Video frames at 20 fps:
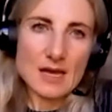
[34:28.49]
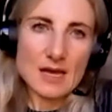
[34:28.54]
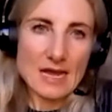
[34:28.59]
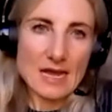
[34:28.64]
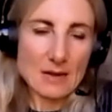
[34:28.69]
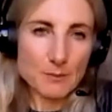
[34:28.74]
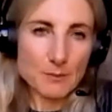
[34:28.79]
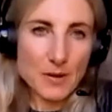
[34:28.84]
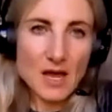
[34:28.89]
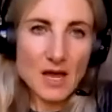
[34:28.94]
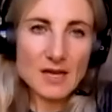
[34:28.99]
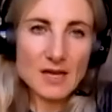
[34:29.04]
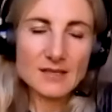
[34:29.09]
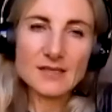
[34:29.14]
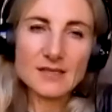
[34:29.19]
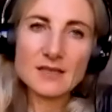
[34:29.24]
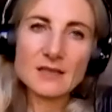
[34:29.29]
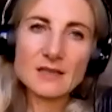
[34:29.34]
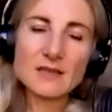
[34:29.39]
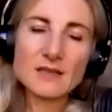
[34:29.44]
in
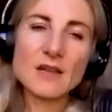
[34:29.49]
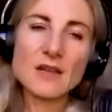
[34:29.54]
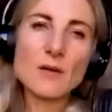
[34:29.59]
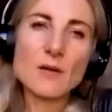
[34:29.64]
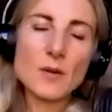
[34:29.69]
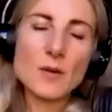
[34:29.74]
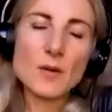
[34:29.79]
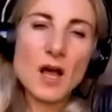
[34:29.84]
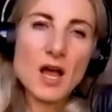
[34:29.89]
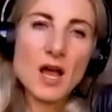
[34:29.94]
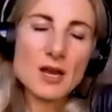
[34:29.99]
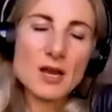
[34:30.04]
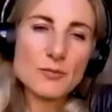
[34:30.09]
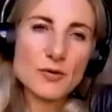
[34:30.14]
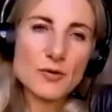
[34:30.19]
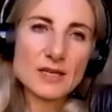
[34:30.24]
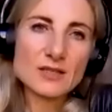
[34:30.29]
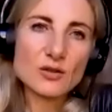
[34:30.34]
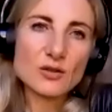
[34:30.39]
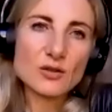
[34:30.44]
person,
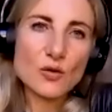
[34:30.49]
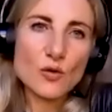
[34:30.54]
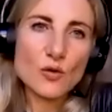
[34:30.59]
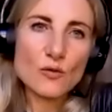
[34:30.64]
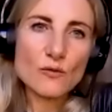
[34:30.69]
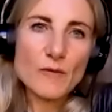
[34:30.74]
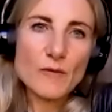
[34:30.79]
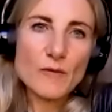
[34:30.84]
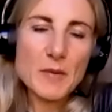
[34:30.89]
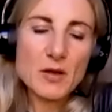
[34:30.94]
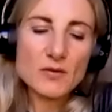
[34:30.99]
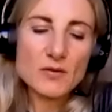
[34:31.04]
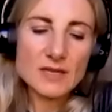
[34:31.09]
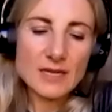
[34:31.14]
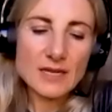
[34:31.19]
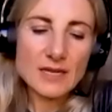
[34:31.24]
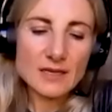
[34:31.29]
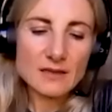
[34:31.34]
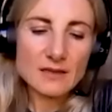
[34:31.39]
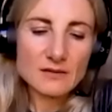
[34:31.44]
hybrid, or
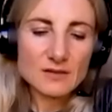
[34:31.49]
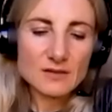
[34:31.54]
remotely.